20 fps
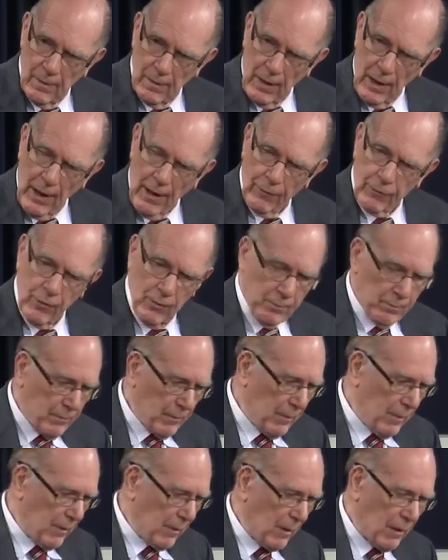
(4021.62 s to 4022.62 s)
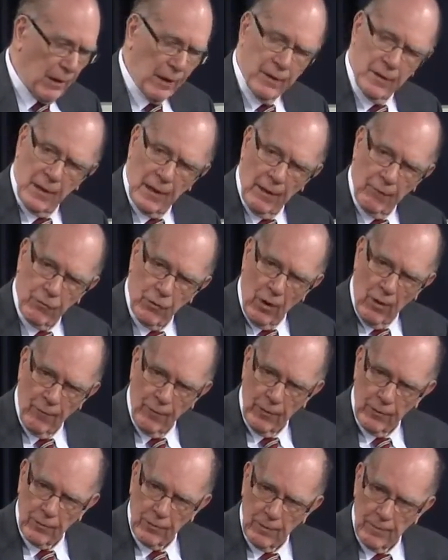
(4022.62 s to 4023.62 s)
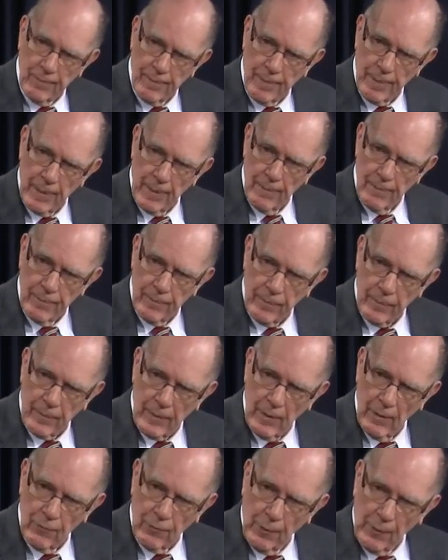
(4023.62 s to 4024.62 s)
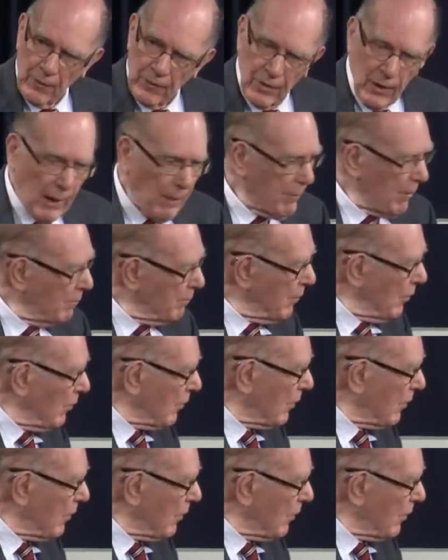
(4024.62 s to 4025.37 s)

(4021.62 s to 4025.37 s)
after Clinton left office. From the time that Bill